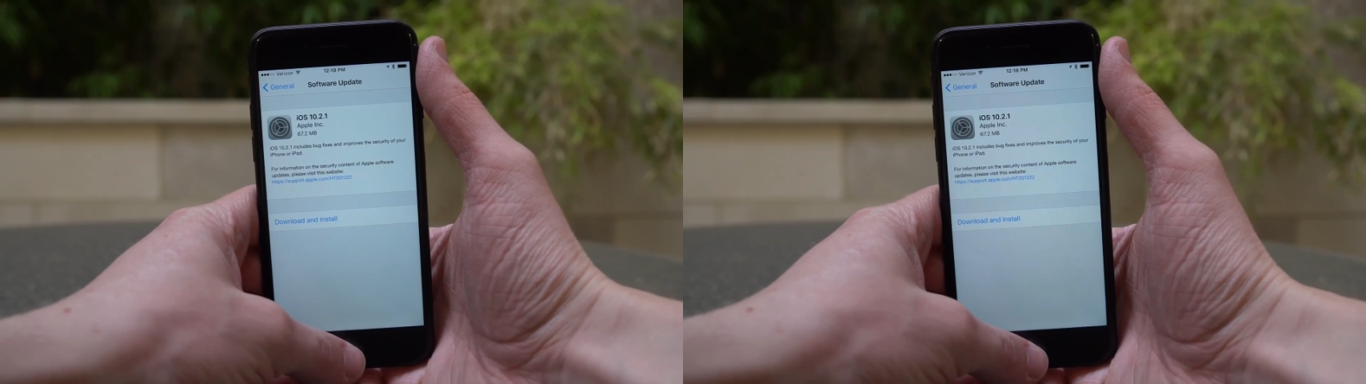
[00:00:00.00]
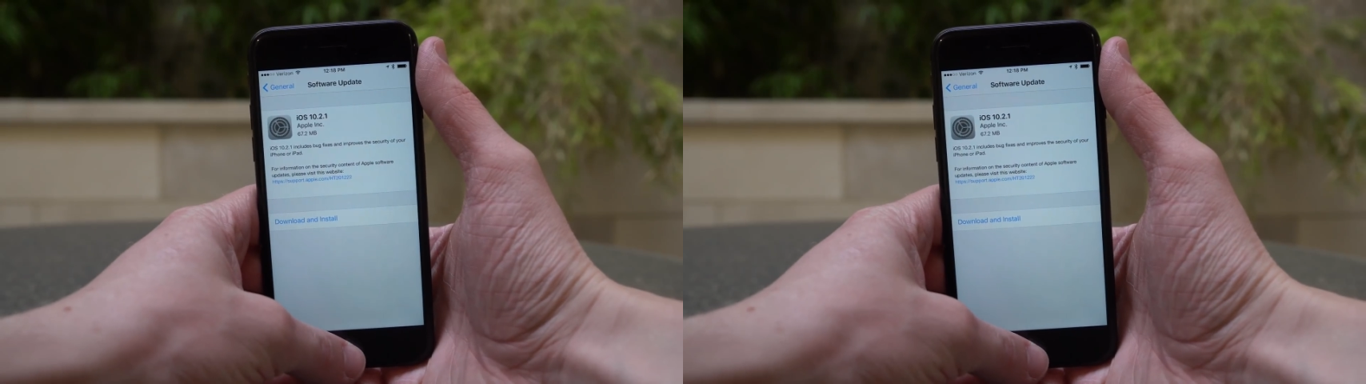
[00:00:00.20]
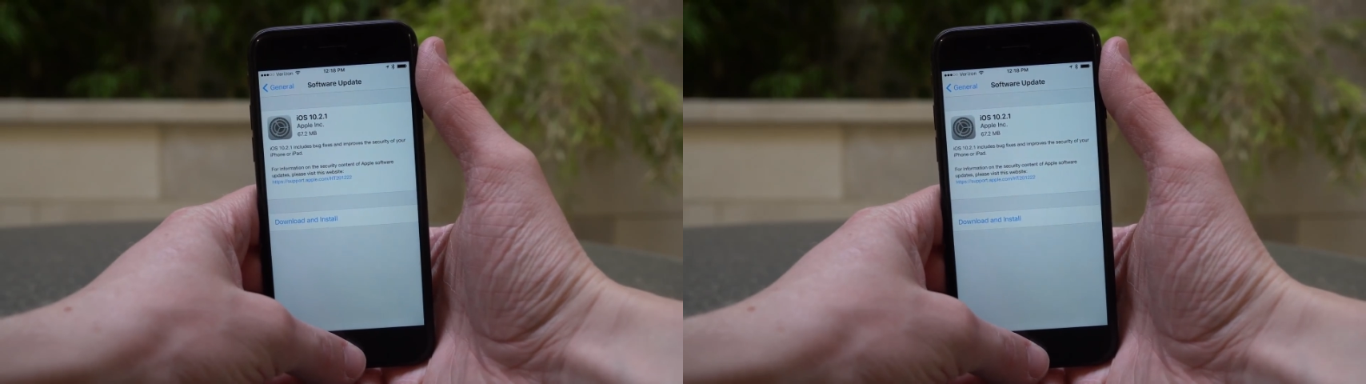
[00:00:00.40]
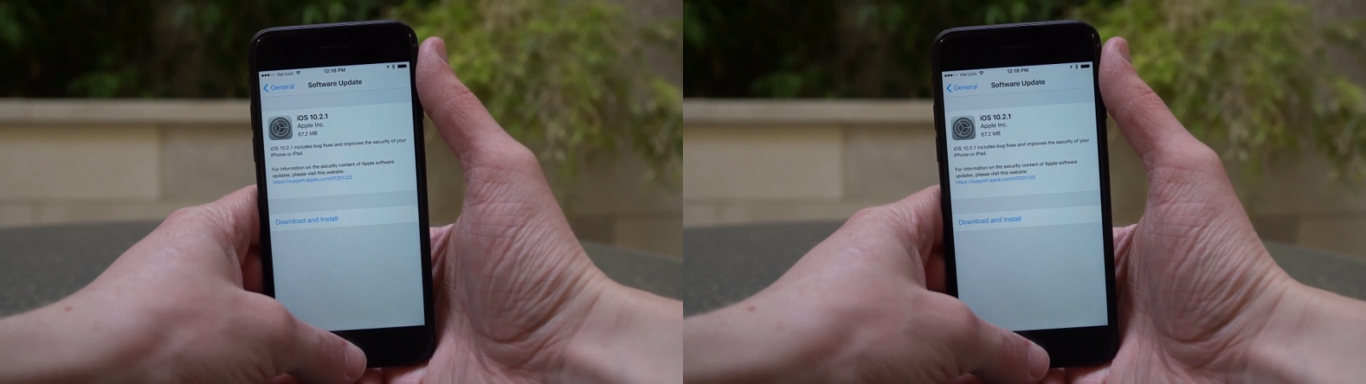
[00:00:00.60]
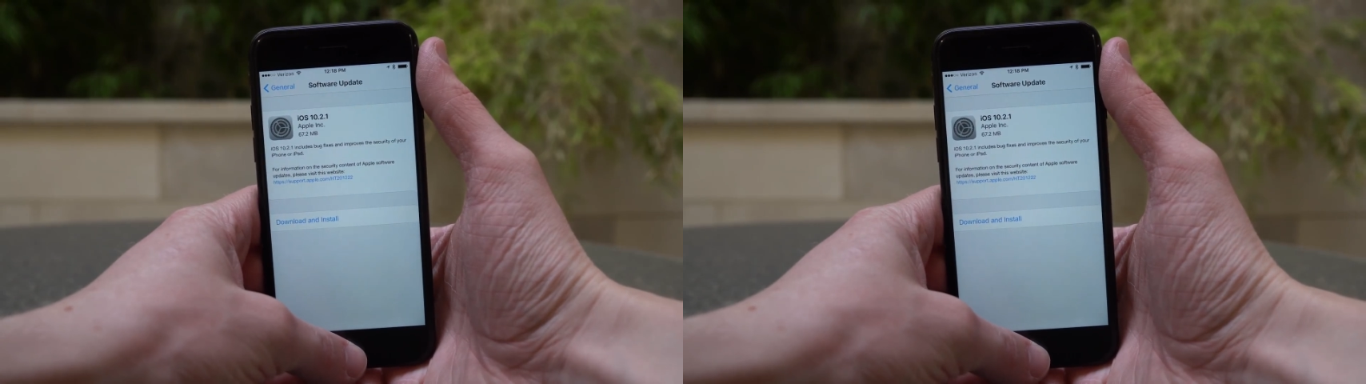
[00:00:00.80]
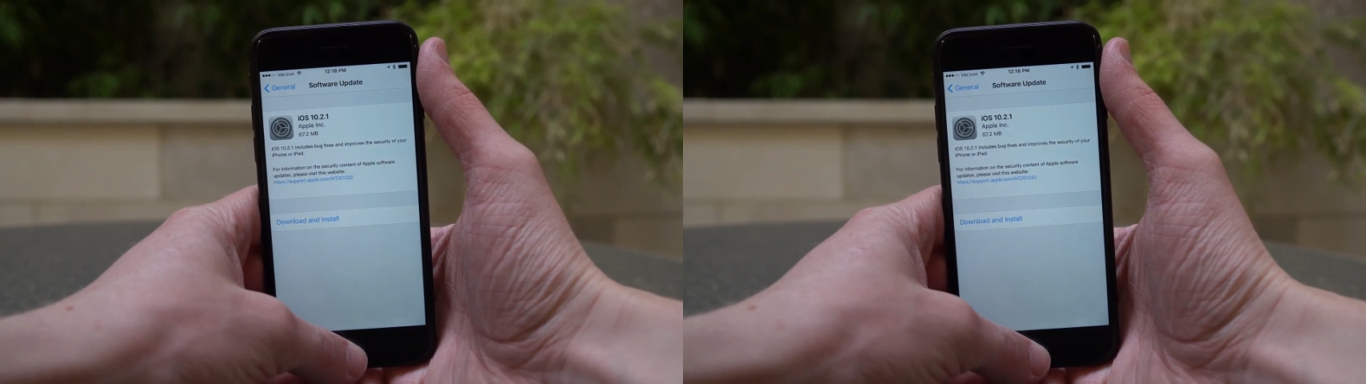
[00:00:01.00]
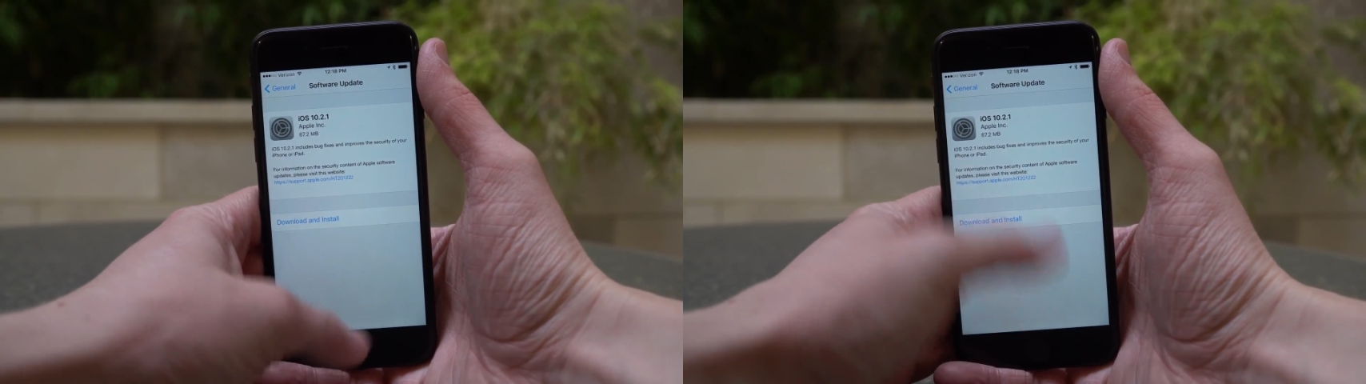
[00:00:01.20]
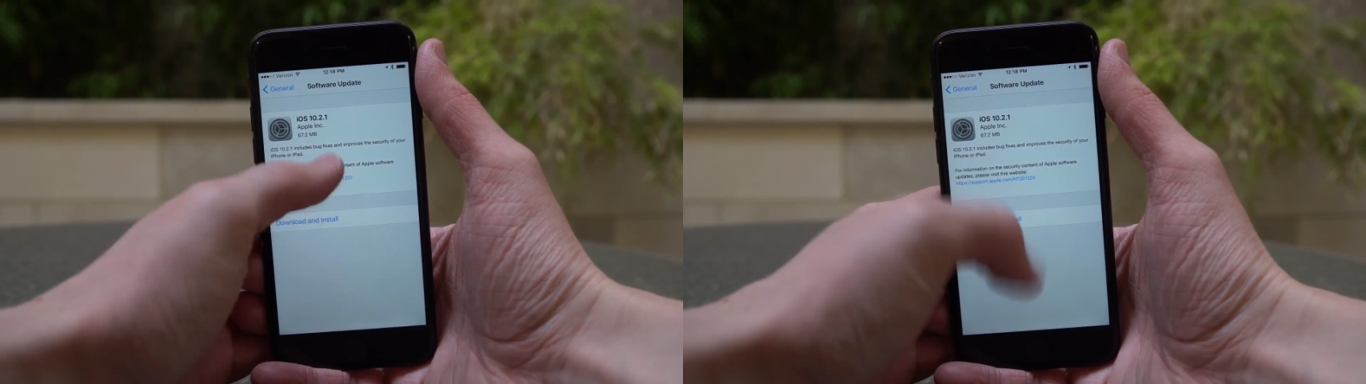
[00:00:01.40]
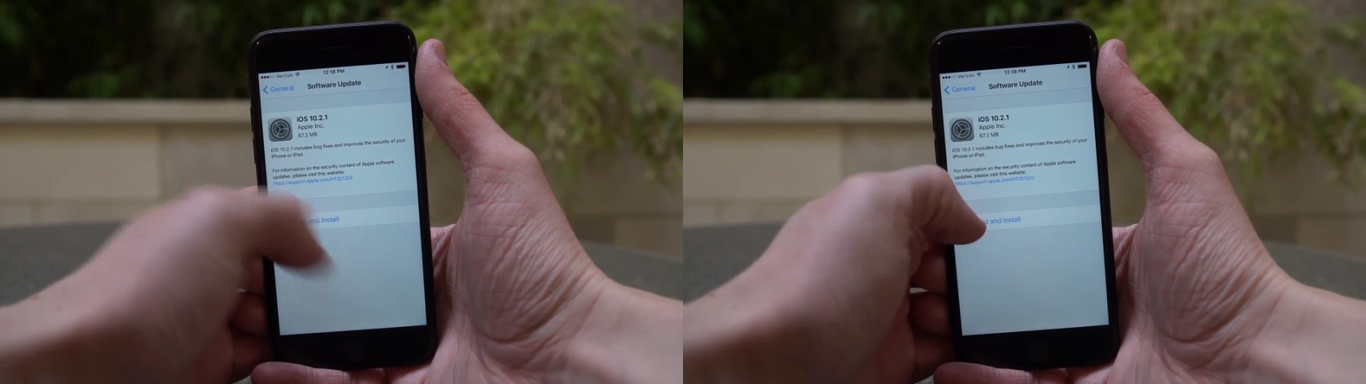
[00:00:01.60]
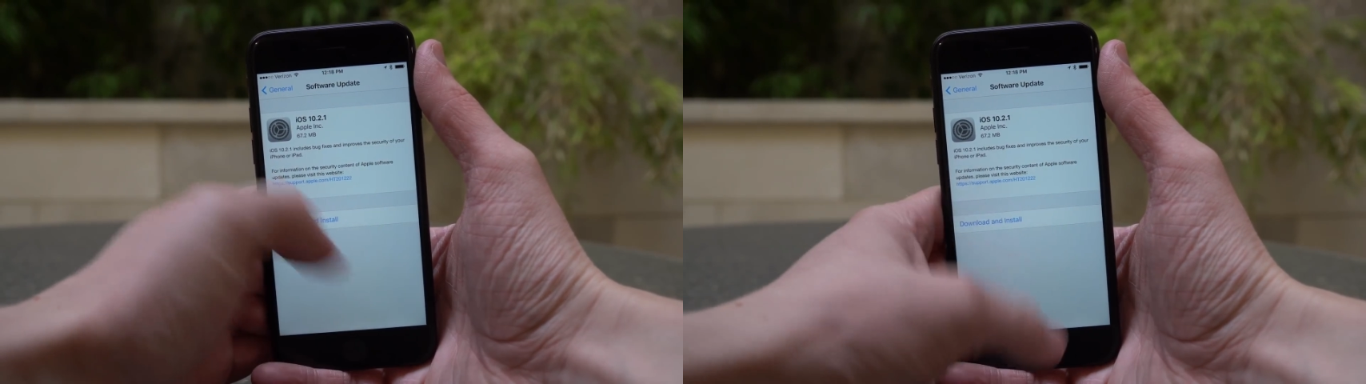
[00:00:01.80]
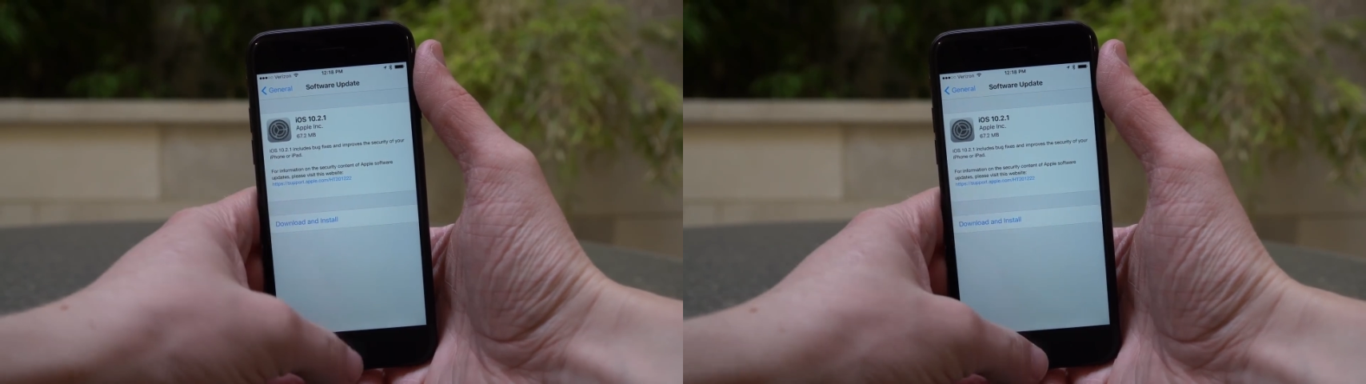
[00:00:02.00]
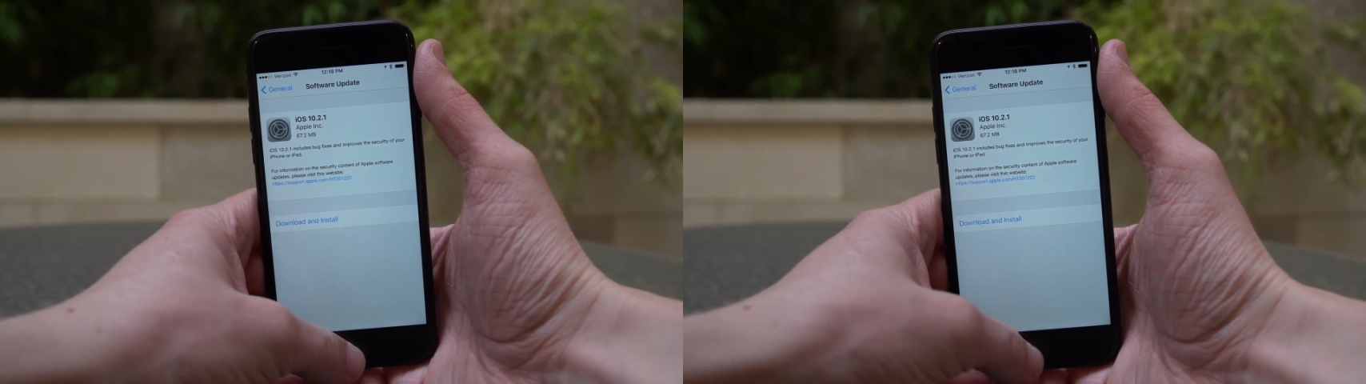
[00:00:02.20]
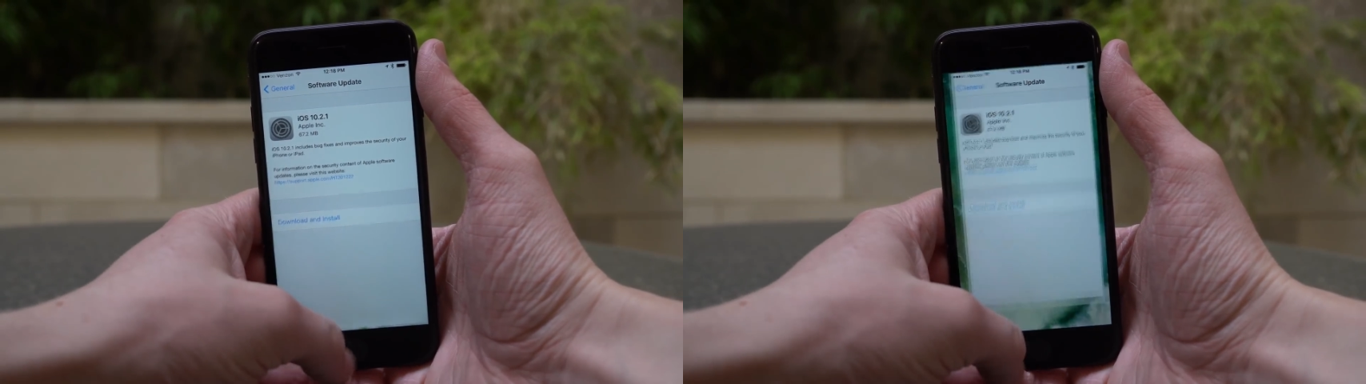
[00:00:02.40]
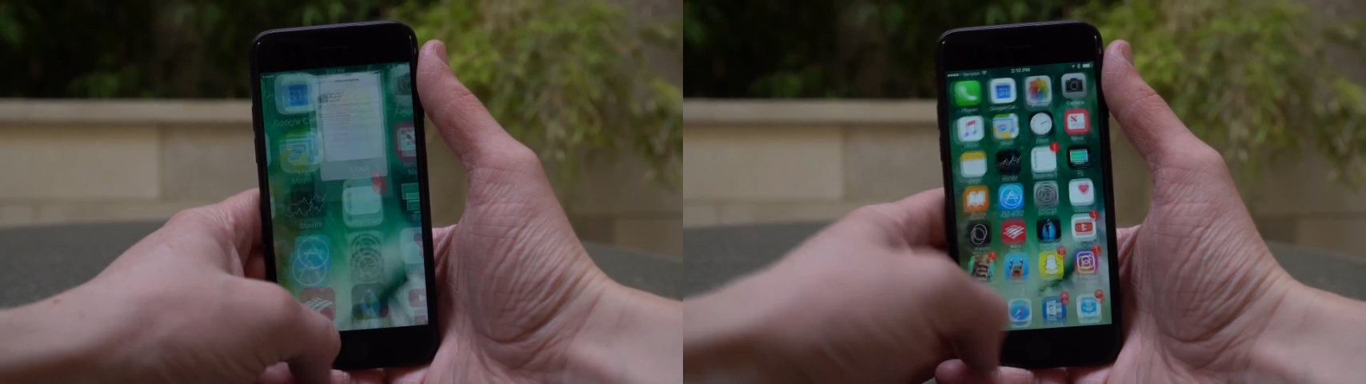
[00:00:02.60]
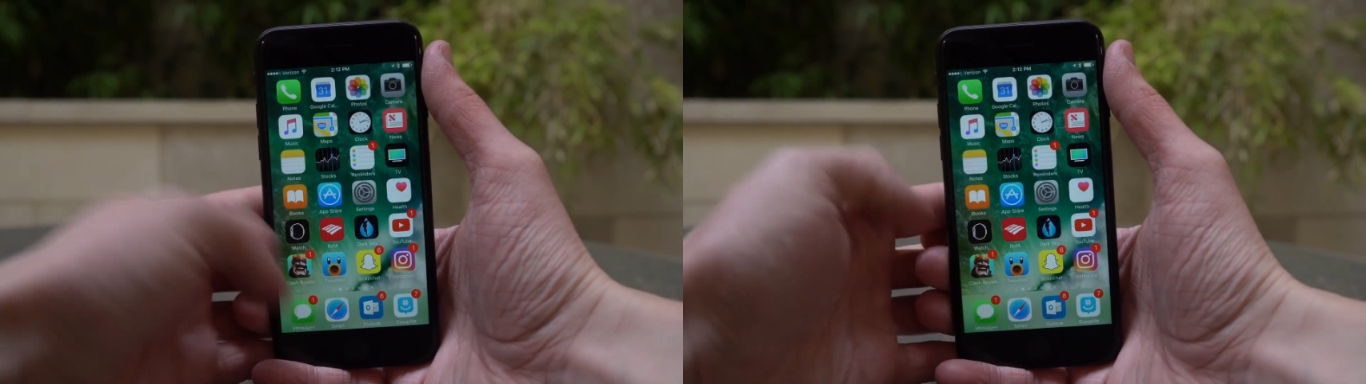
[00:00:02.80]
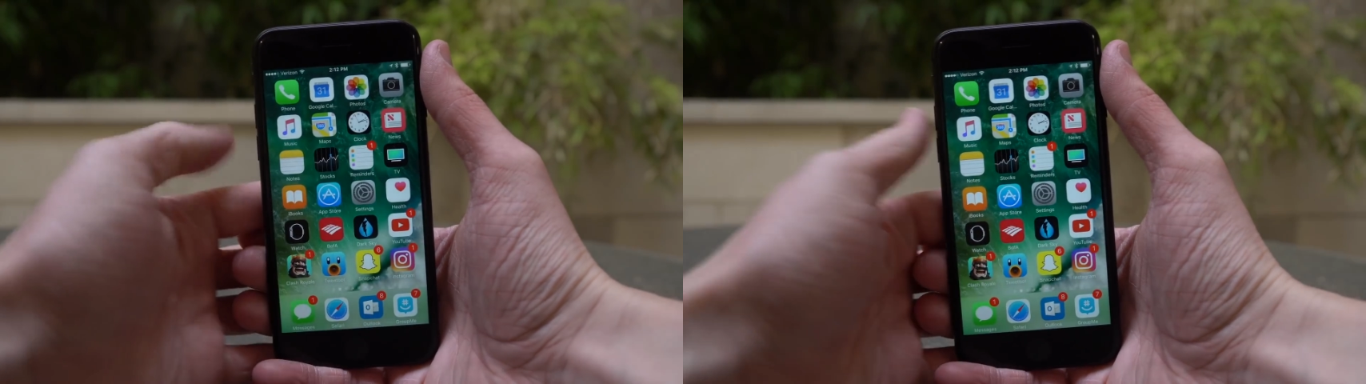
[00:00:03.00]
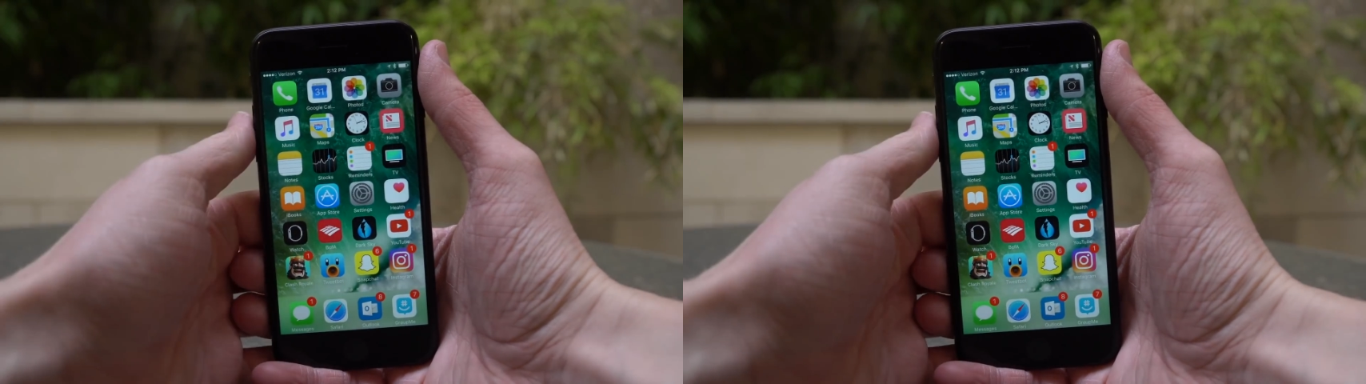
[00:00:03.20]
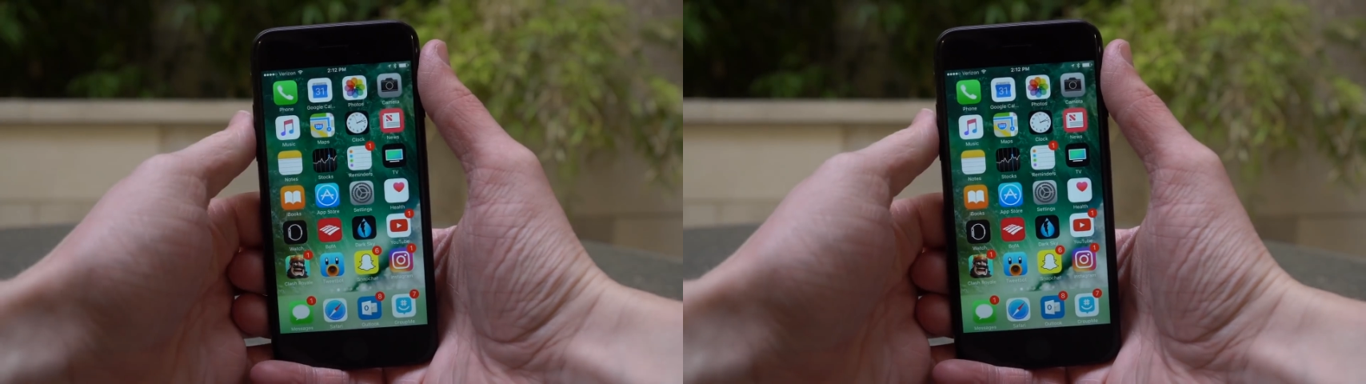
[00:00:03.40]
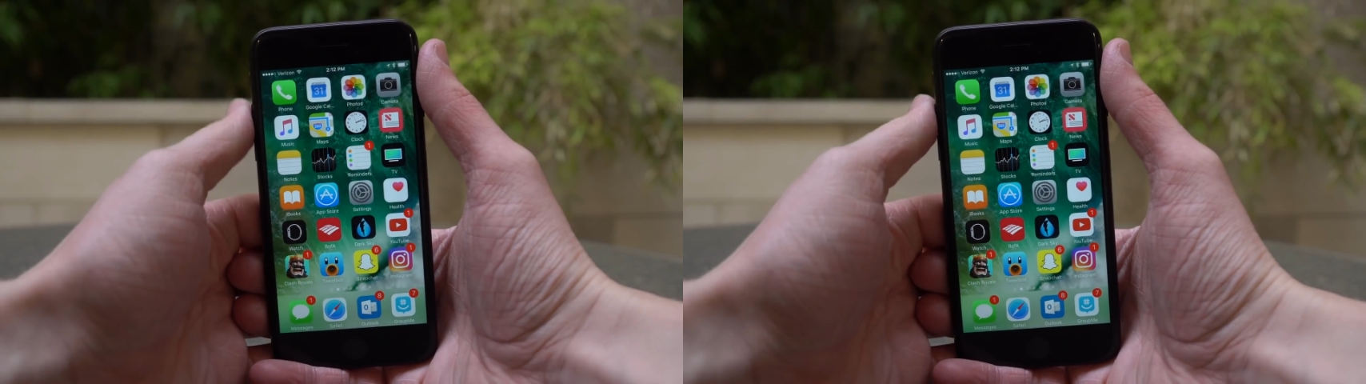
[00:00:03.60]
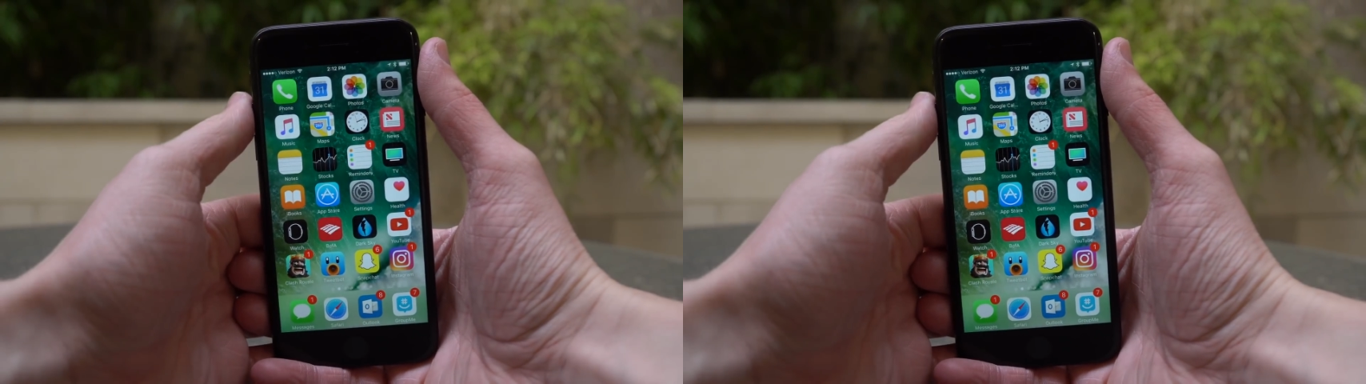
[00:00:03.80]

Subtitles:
Nobody's mouth can be seen.